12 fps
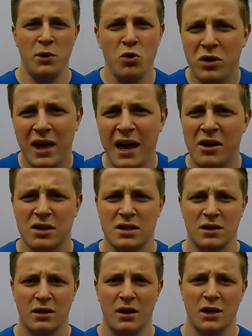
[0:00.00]
But who
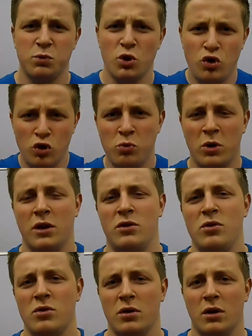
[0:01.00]
cares? It's what you want
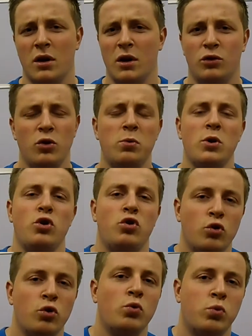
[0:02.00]
to do. Do what
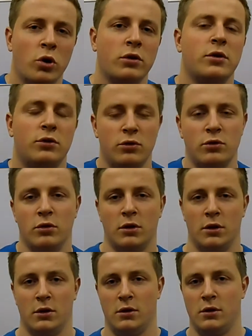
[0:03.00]
you want to do.